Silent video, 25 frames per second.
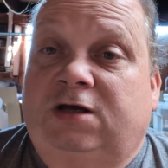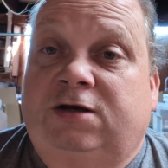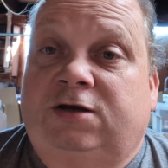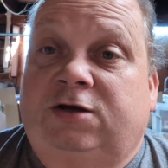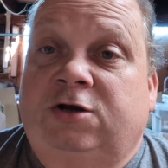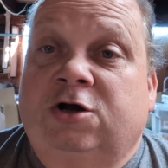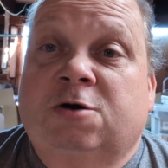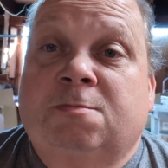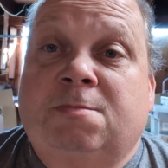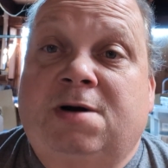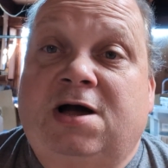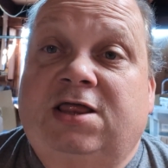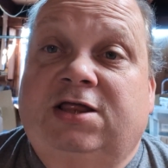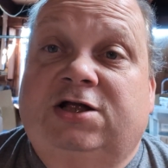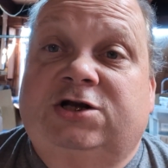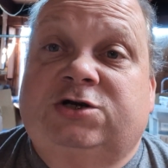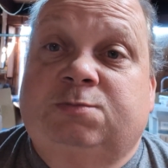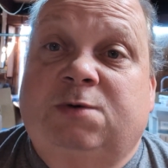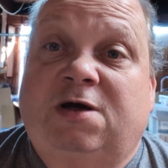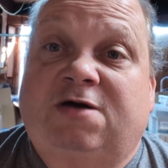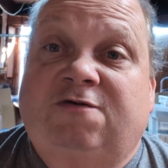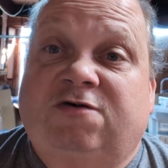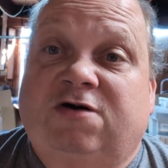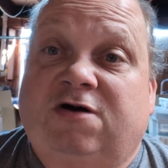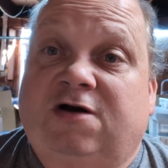Your mileage
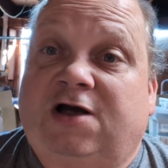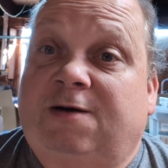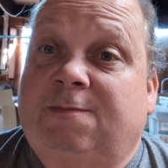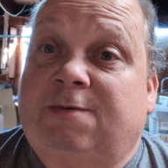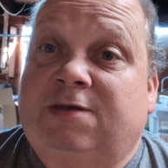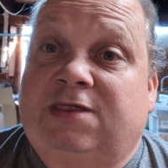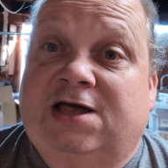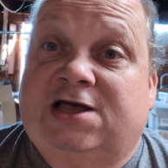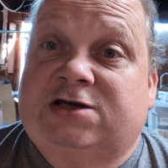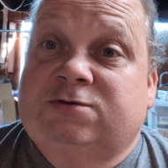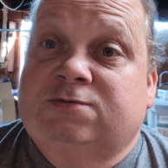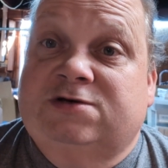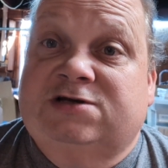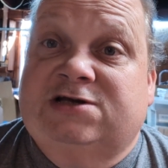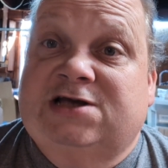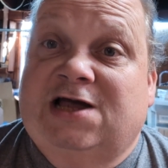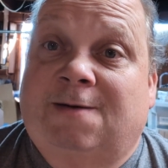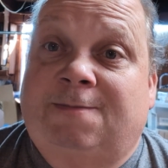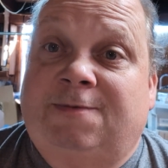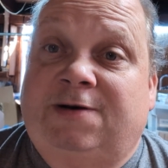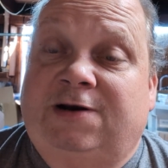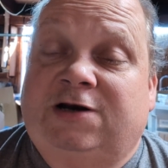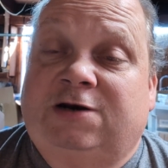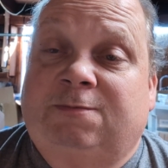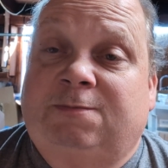may vary, but that's what's
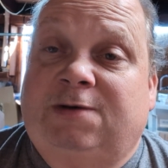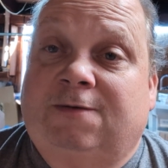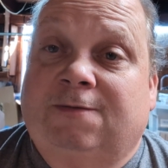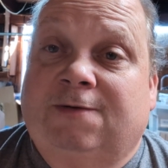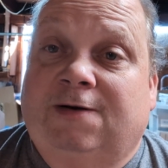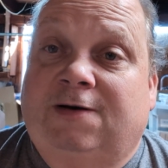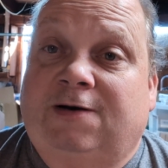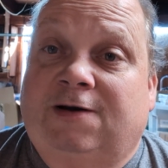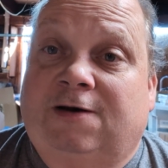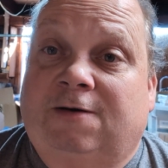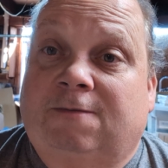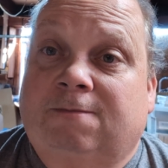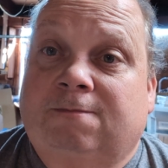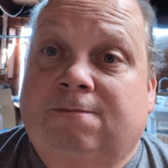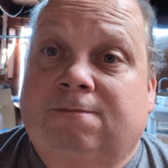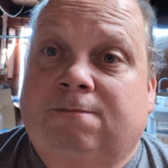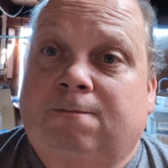happening to me right now.